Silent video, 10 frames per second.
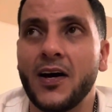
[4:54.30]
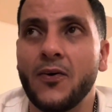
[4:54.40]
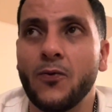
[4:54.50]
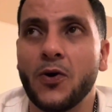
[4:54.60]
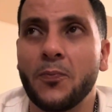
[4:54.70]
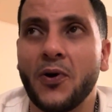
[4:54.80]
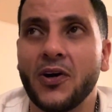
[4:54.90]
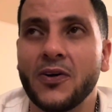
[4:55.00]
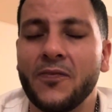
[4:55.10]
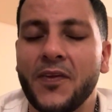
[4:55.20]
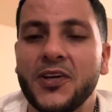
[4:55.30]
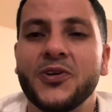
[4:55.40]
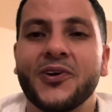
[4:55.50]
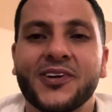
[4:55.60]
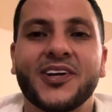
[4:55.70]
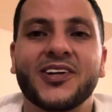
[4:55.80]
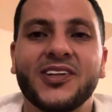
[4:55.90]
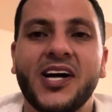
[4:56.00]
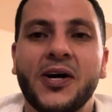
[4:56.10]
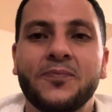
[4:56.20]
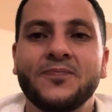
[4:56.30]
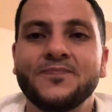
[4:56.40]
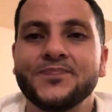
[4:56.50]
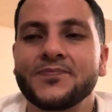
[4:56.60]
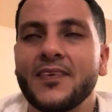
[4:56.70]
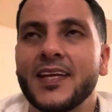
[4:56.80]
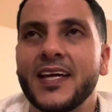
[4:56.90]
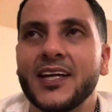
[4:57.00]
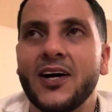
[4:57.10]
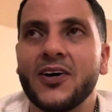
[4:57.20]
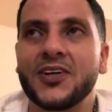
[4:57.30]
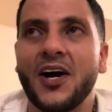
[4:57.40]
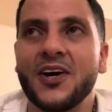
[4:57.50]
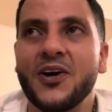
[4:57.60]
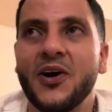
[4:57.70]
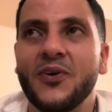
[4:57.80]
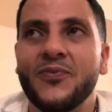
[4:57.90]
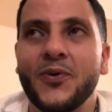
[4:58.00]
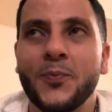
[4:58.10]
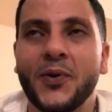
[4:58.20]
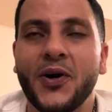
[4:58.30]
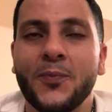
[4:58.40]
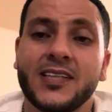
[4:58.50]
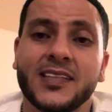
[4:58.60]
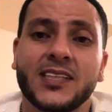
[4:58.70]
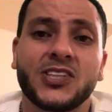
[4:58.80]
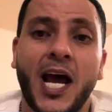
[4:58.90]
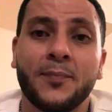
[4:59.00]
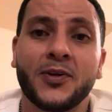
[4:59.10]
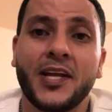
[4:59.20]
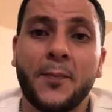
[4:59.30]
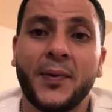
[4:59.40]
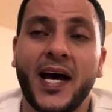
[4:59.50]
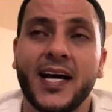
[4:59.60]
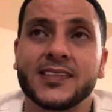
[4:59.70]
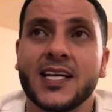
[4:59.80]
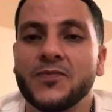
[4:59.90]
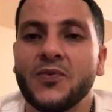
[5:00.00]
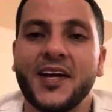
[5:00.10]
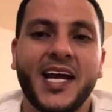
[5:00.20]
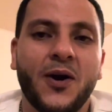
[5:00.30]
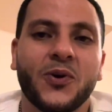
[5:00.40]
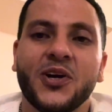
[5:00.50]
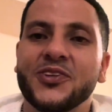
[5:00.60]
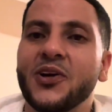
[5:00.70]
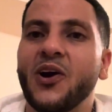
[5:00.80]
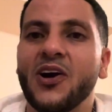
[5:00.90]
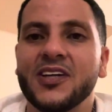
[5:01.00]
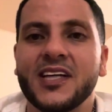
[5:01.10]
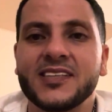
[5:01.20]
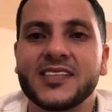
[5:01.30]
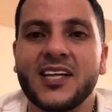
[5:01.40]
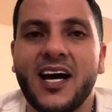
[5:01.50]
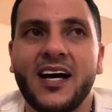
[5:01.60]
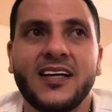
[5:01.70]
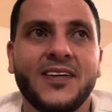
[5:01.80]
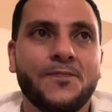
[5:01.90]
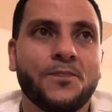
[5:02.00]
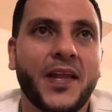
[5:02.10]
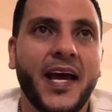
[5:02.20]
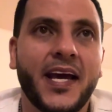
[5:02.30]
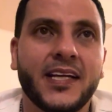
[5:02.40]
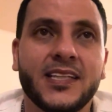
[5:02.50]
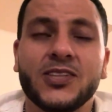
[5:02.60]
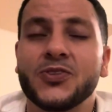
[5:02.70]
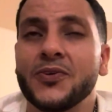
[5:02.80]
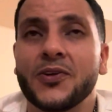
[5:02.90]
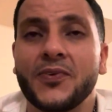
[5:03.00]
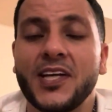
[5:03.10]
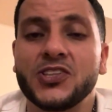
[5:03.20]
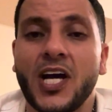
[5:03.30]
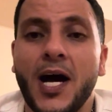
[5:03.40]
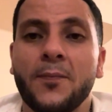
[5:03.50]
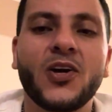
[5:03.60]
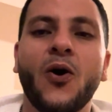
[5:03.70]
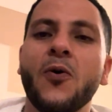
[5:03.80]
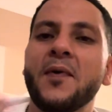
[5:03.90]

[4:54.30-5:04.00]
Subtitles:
were part of the Jurgen club gung-ho football. That's a chapter that passed. Right now we're under Arne Slot, and he's doing a great job. Going